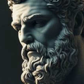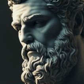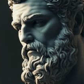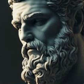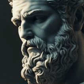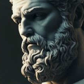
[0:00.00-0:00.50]
gets
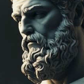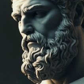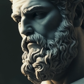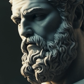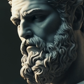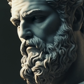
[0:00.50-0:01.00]
used to this
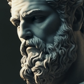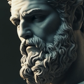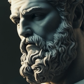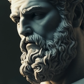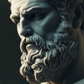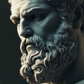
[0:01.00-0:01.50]
fast
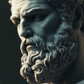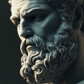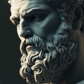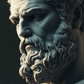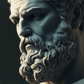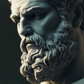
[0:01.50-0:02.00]
reward
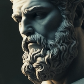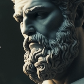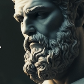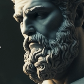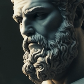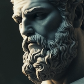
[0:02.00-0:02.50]
and
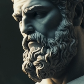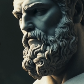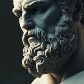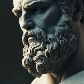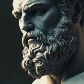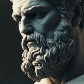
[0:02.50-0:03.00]
starts
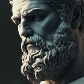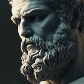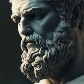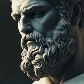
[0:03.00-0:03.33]
craving it